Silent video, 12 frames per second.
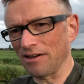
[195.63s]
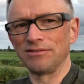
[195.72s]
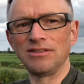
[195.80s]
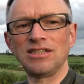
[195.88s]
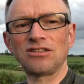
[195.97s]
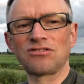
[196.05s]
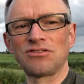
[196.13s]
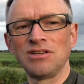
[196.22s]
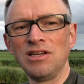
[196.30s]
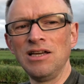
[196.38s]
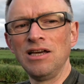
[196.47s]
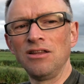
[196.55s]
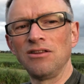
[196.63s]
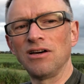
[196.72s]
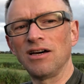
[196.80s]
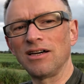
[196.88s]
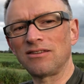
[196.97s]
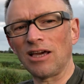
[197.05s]
this
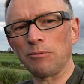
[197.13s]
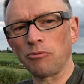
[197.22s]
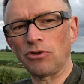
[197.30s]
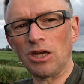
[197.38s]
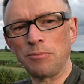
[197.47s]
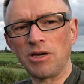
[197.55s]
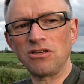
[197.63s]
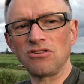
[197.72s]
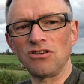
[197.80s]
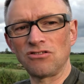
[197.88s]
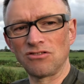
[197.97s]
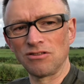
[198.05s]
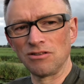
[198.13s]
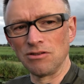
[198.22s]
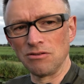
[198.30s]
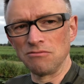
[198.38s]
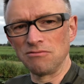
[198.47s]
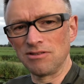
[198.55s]
type of database is
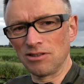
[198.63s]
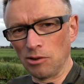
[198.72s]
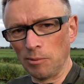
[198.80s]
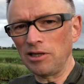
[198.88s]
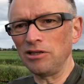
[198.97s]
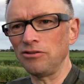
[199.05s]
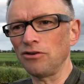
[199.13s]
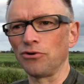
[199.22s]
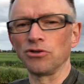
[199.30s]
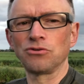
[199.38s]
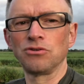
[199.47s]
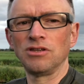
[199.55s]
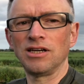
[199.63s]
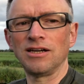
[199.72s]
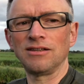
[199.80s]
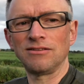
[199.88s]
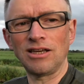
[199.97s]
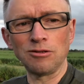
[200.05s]
completely different
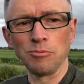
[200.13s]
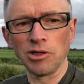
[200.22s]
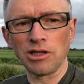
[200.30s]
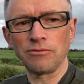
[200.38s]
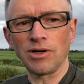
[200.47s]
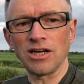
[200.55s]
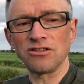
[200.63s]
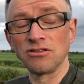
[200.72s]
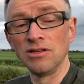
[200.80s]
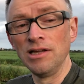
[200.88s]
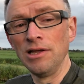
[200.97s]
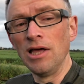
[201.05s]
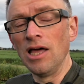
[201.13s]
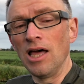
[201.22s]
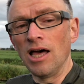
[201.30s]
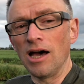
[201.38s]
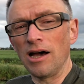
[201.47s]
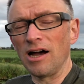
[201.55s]
data modeling wise.
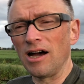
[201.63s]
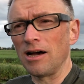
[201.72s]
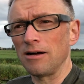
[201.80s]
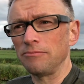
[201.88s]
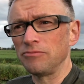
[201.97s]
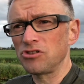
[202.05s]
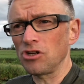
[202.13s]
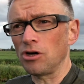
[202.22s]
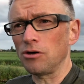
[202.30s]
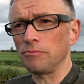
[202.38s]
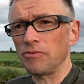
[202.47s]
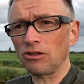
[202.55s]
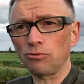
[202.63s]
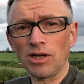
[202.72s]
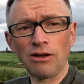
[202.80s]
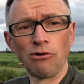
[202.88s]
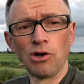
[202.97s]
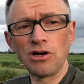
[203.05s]
So that's what
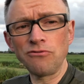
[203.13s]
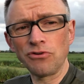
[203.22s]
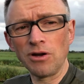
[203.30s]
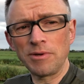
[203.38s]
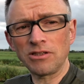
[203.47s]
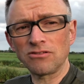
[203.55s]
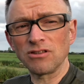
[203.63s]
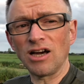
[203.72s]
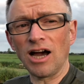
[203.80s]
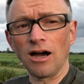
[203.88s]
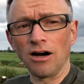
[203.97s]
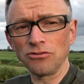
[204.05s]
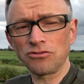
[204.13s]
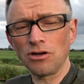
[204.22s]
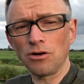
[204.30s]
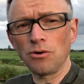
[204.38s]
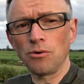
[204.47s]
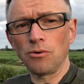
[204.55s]
I've learned from it. I
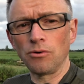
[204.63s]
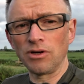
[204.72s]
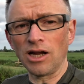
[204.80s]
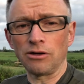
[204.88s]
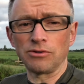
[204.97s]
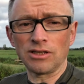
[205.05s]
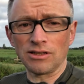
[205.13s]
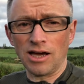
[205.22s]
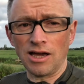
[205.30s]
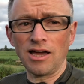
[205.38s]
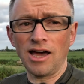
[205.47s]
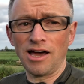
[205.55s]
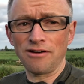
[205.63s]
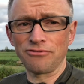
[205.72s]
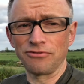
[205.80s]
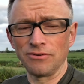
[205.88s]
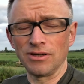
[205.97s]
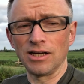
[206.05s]
also, now that I have
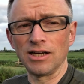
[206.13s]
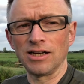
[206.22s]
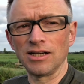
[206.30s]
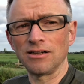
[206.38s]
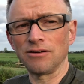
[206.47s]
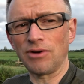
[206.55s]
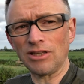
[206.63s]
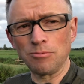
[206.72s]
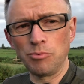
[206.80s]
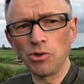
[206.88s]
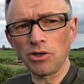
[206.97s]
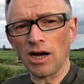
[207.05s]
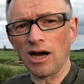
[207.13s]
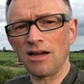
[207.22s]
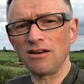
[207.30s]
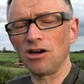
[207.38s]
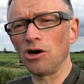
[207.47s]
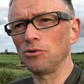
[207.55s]
read the book, I
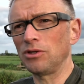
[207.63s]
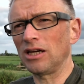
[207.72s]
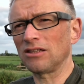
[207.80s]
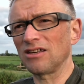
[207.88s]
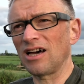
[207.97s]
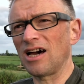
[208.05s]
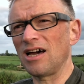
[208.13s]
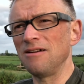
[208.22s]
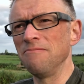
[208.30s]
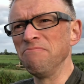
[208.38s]
know that I